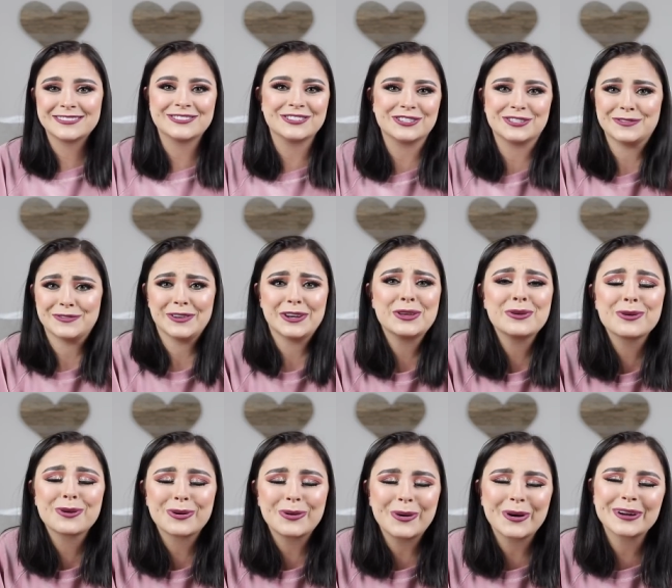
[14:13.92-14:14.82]
just
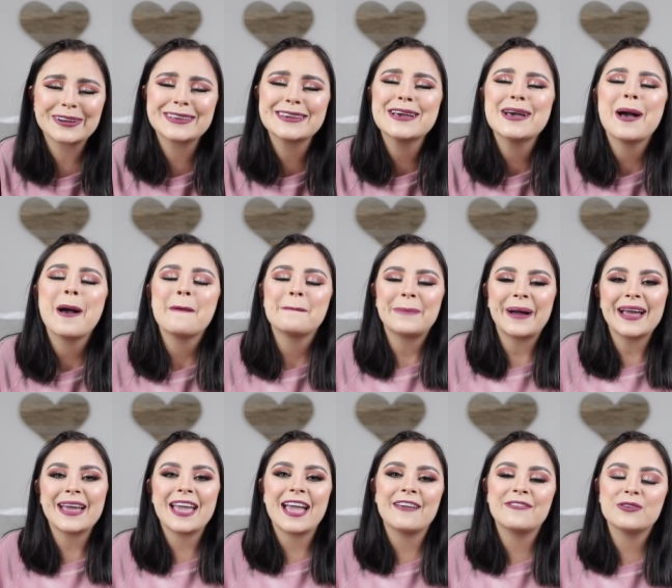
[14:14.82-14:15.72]
video record,
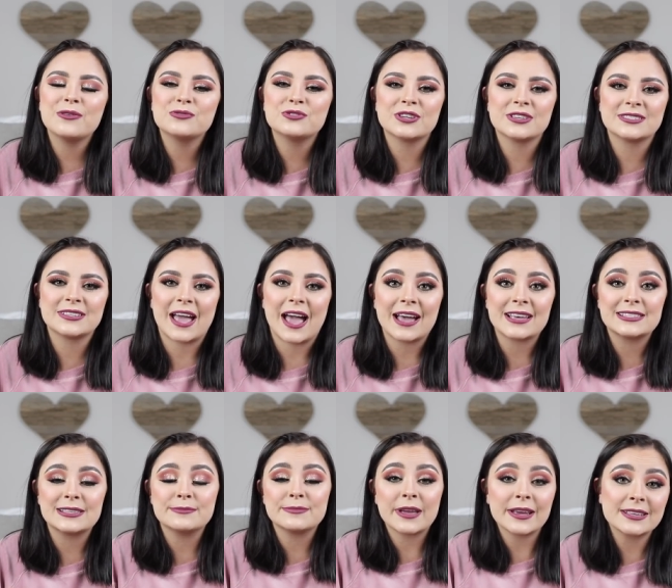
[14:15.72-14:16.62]
but if you just
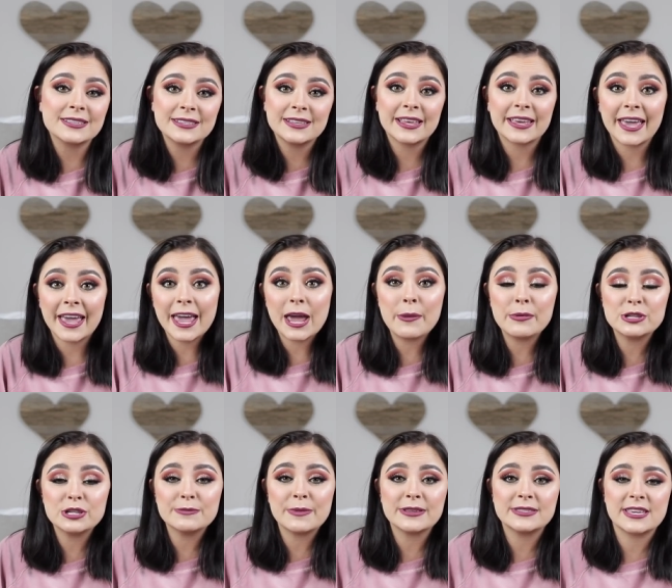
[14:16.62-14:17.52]
ask them nicely, like, hey,
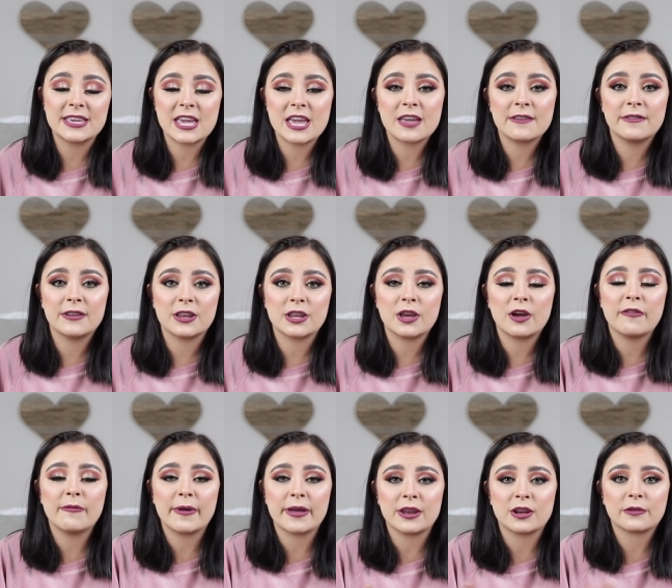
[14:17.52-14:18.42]
would you mind taking a
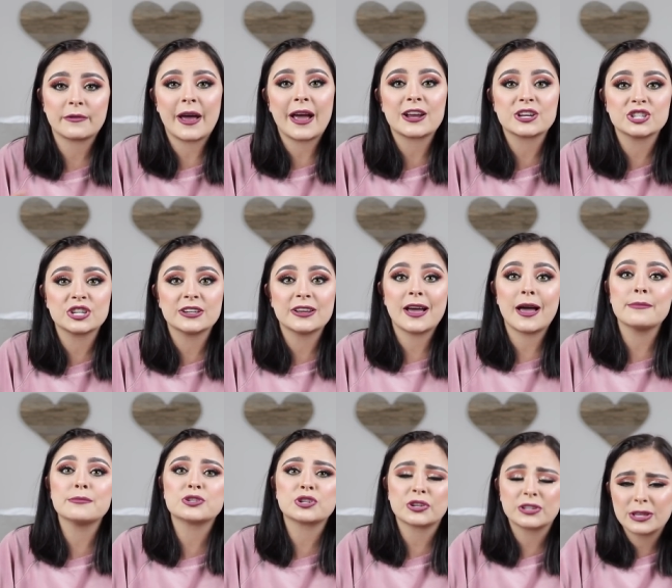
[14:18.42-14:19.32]
video of my interaction?
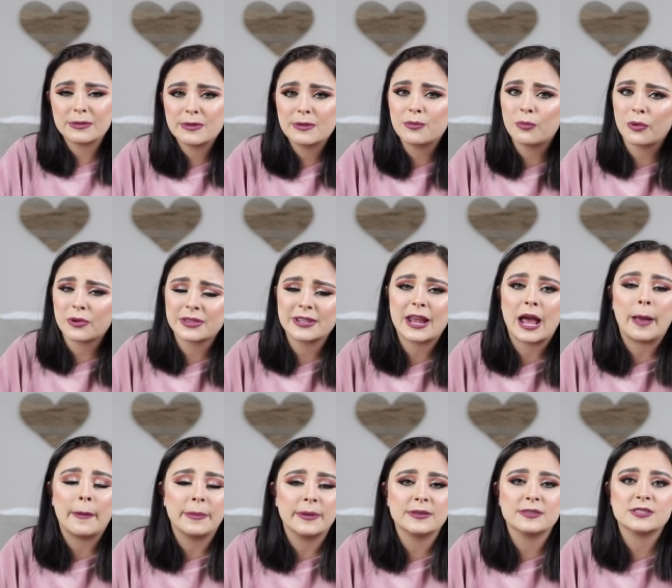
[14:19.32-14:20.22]
I'm sure they'd be more than
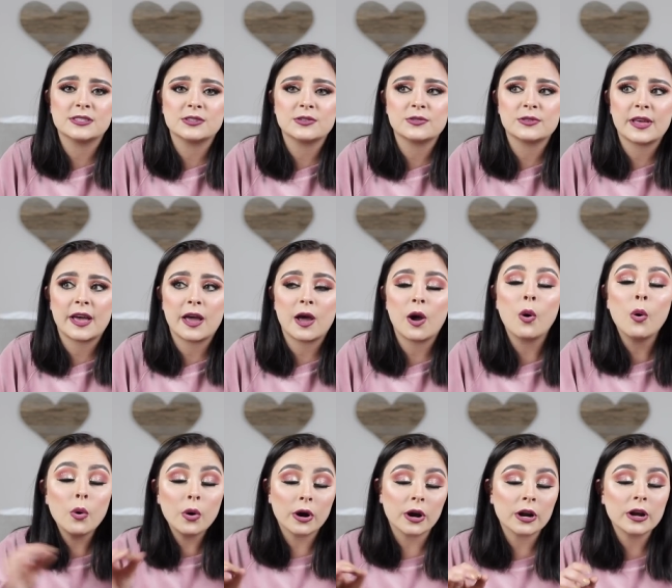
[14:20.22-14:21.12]
happy to do that.
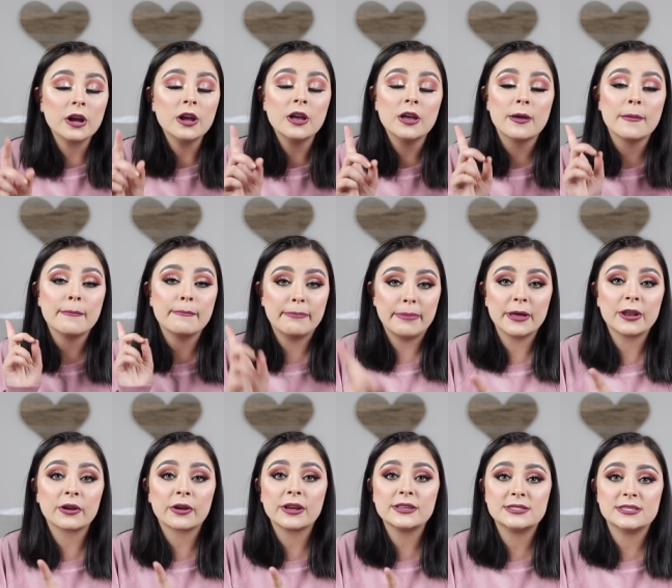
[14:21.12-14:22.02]
Or
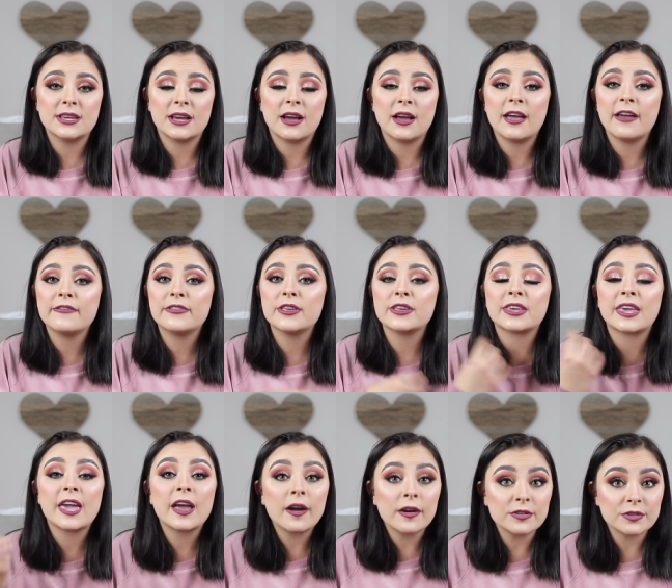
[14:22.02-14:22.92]
better idea, if the
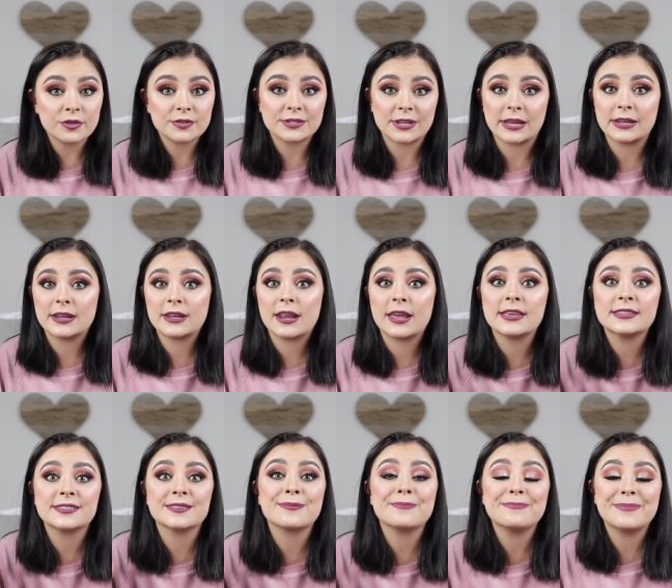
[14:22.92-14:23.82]
character attendant
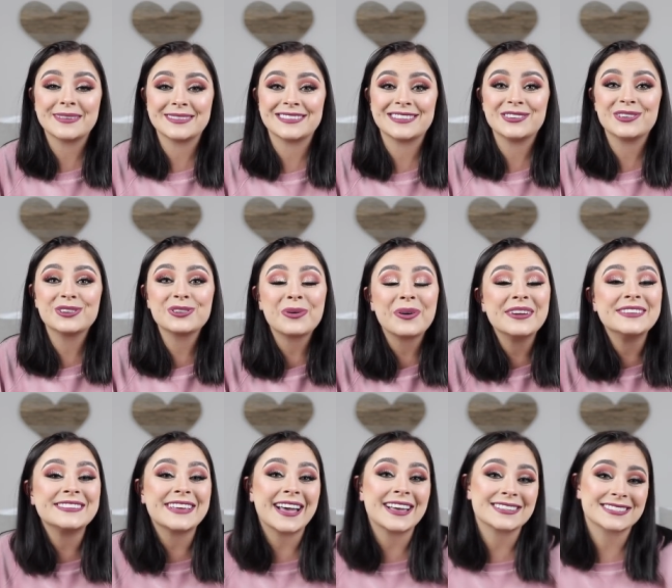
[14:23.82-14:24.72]
isn't busy, you can
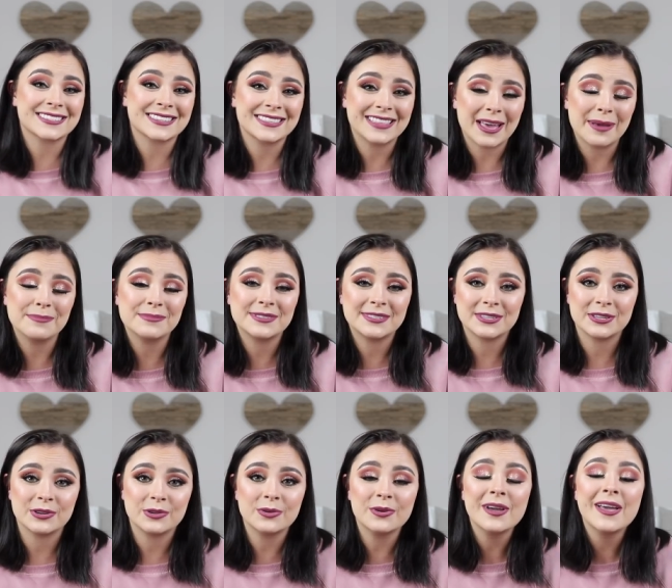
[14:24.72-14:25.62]
always ask them
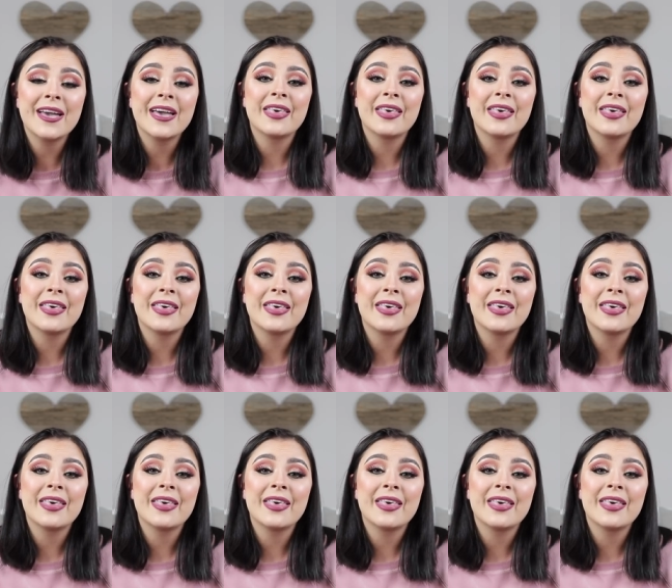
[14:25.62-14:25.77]
too.